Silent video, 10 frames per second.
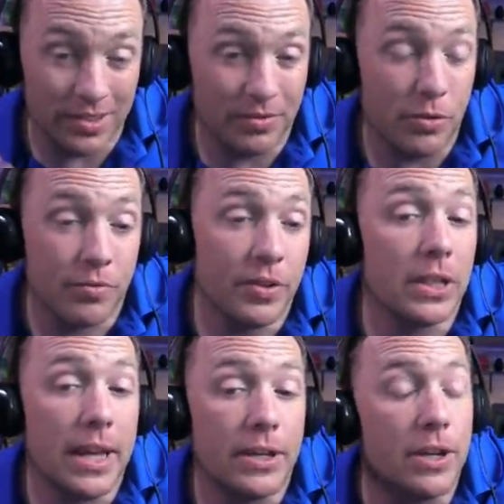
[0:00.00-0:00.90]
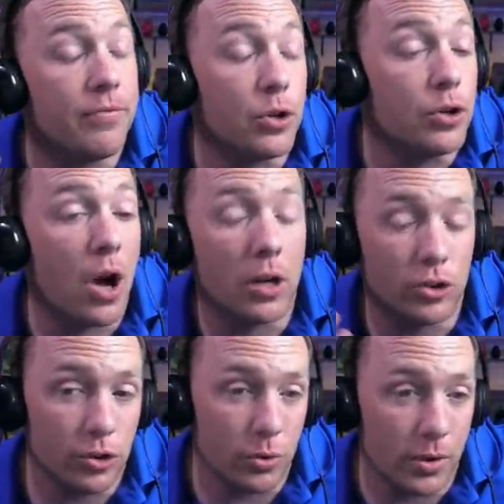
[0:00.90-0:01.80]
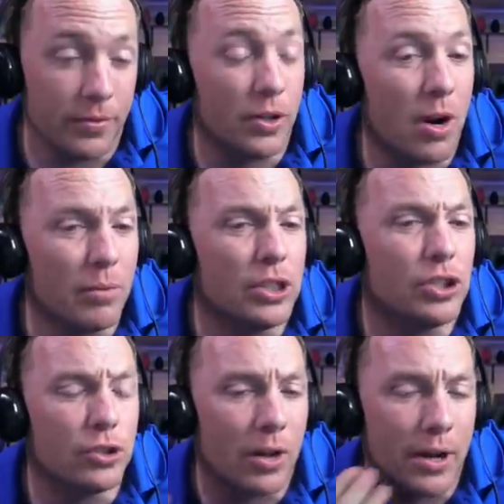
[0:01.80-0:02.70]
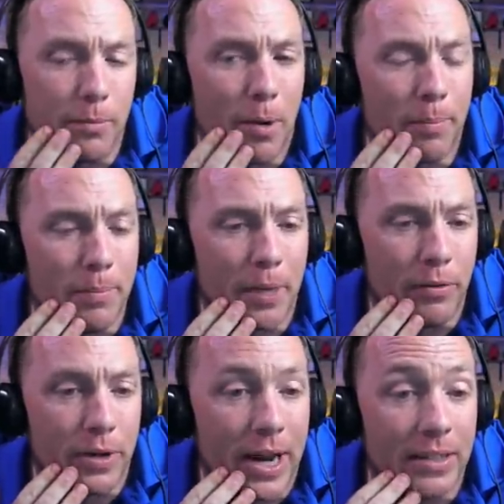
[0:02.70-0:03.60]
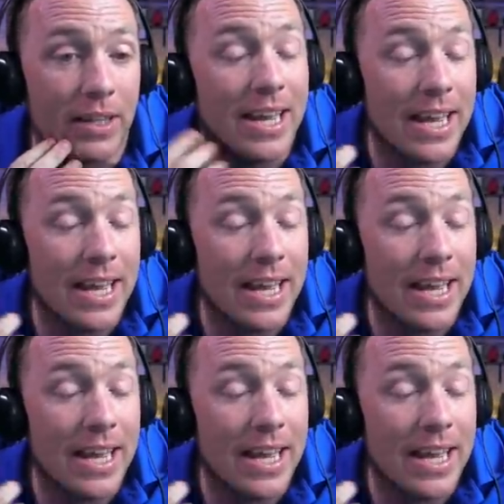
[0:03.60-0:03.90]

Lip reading: If you're not sure, if you're not really sure how your puppy might react,